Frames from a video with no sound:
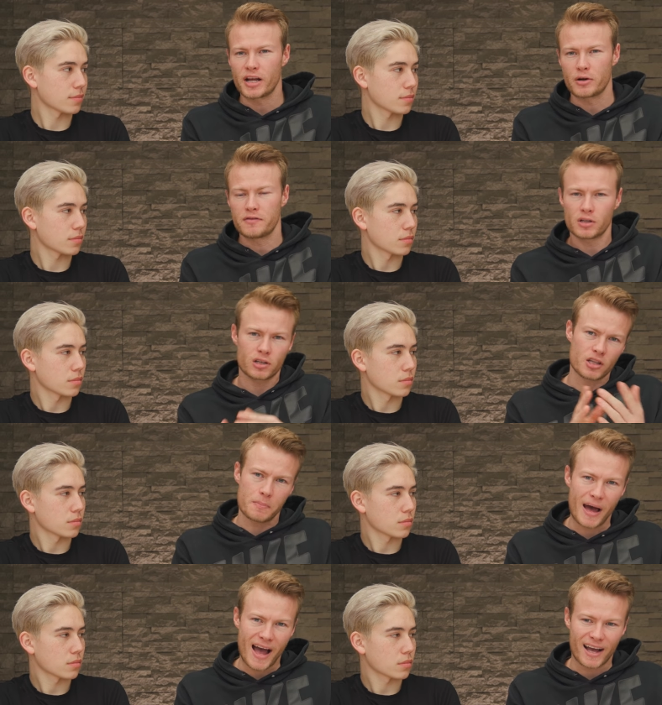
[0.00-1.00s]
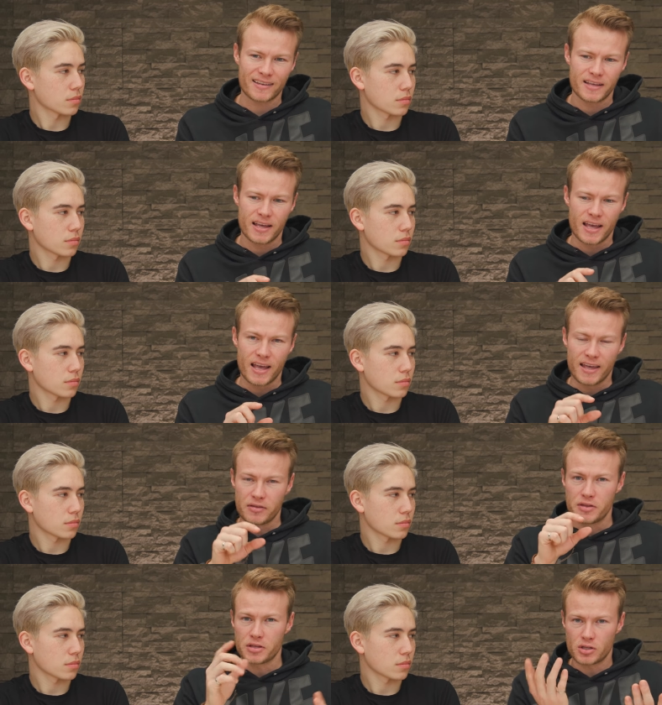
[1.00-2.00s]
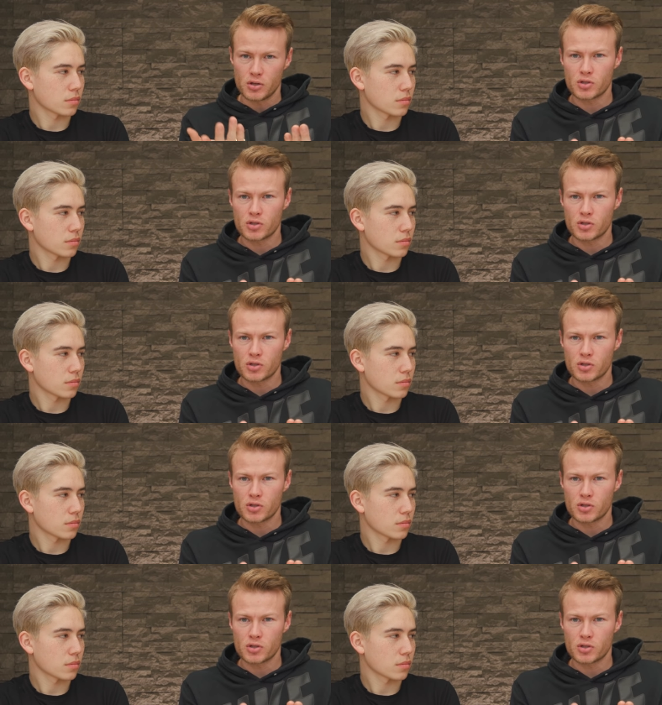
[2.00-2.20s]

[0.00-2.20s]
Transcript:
Speaker 1: out, if you look on the back, the two